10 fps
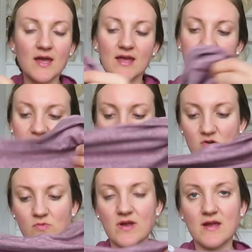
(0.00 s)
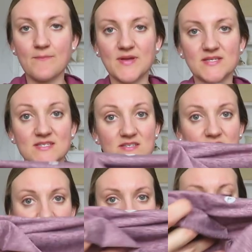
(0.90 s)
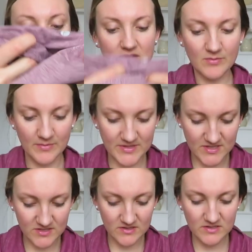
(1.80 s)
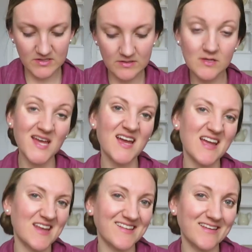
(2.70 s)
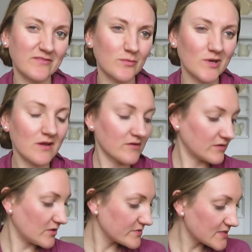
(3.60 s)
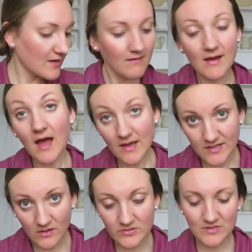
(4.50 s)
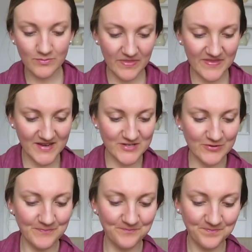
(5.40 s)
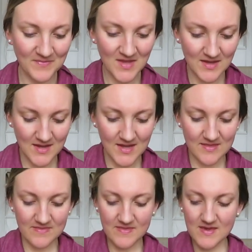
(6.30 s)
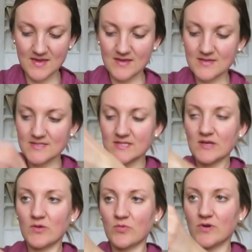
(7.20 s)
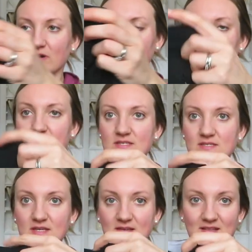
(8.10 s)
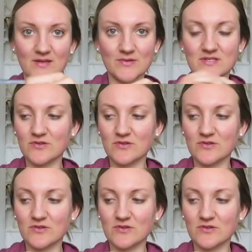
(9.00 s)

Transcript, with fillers: And if I don't wear it, my sister, a couple of my sisters kind of live in workout clothes. I don't, but they do. These were a steal. I was